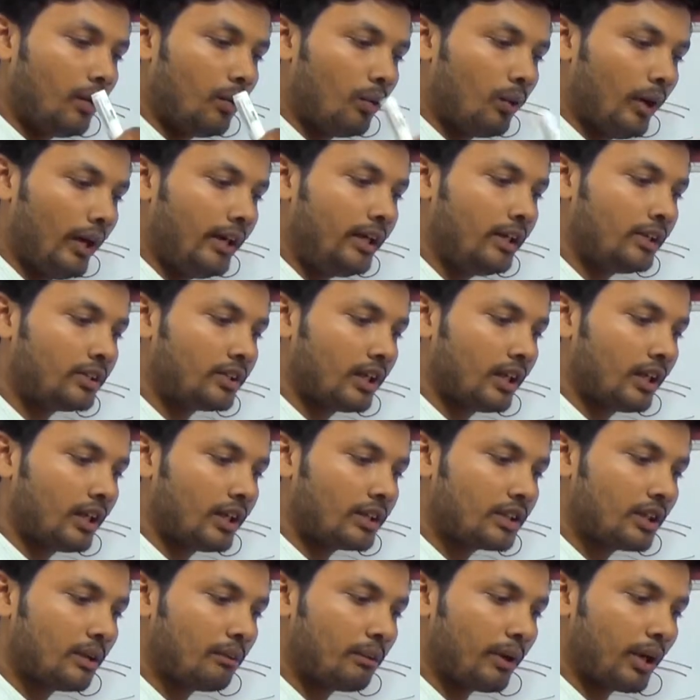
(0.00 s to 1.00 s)
It is
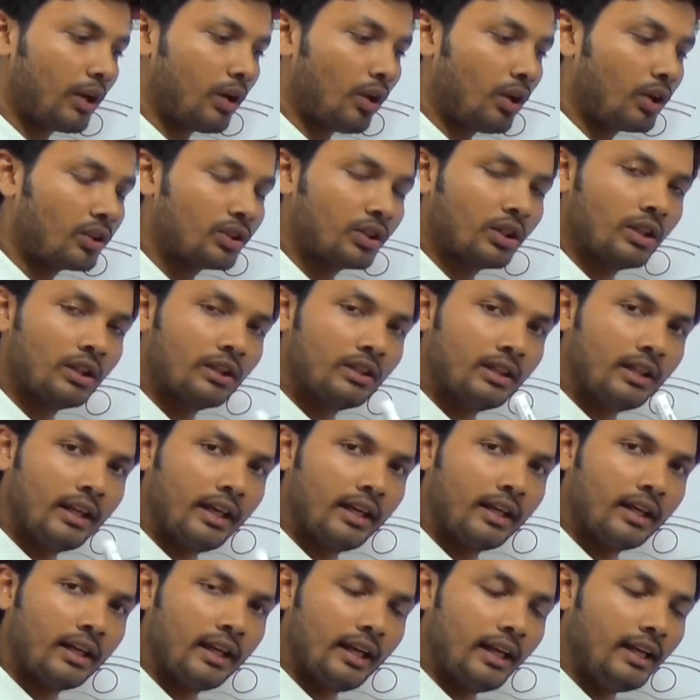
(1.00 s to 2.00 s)
increasing because
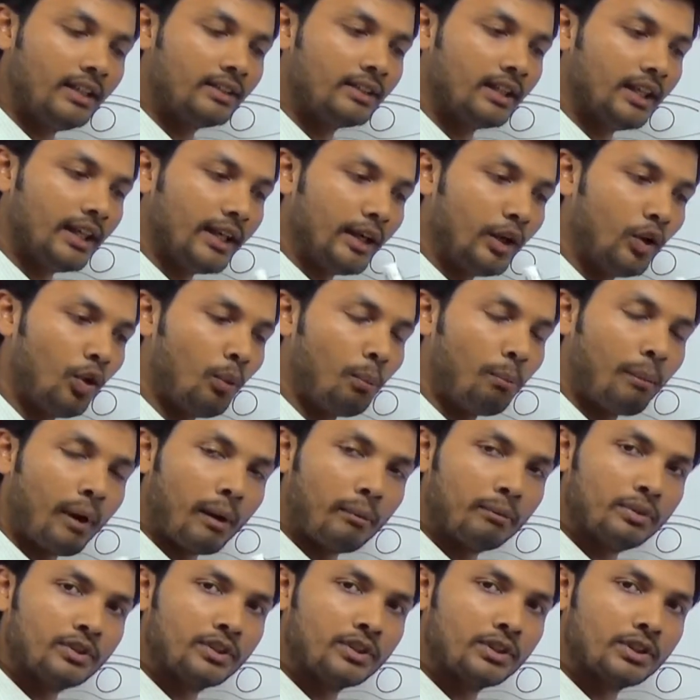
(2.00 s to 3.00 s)
there is a new
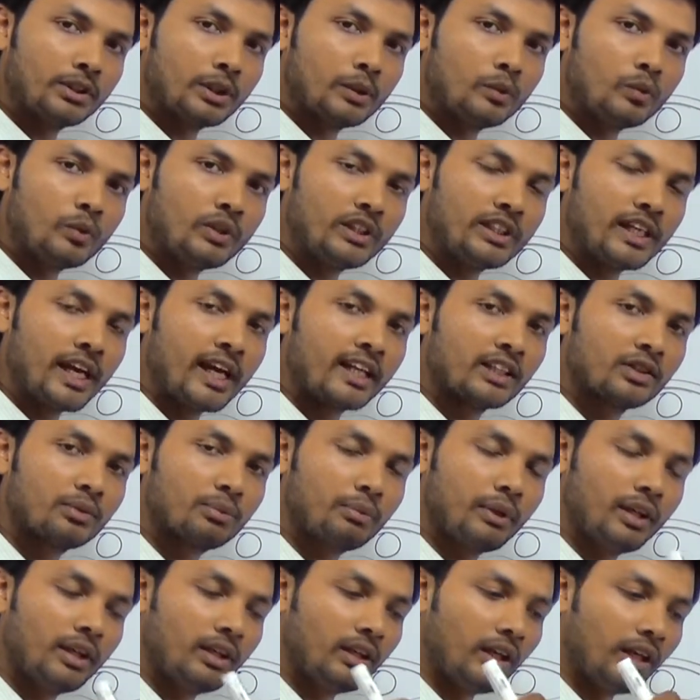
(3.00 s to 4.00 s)
pump system which has
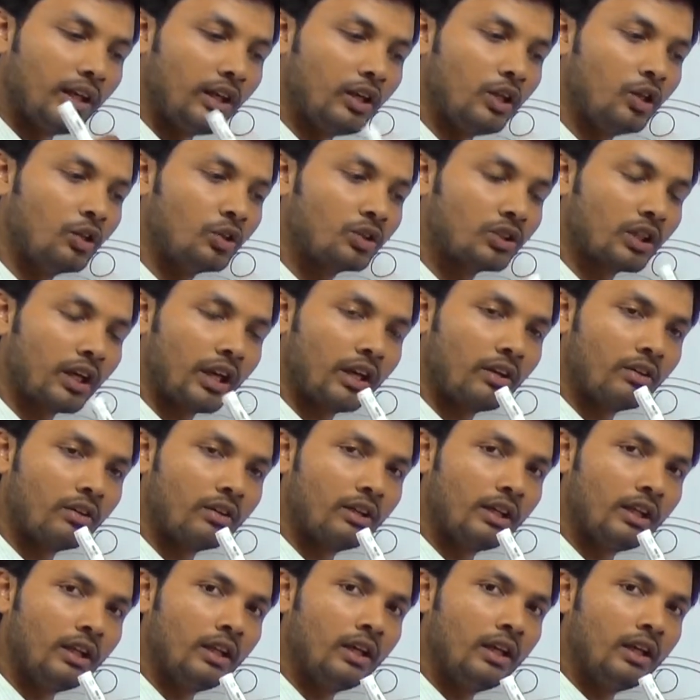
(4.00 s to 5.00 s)
been induced in
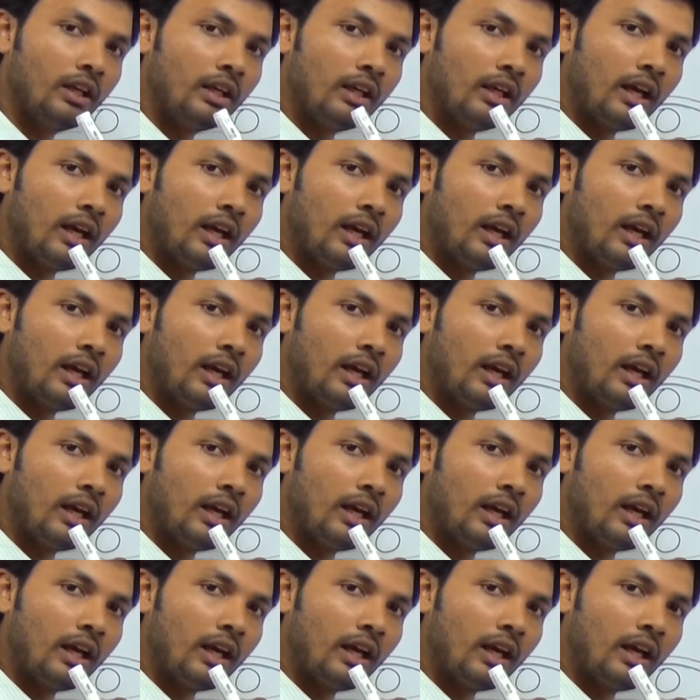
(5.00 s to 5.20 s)
the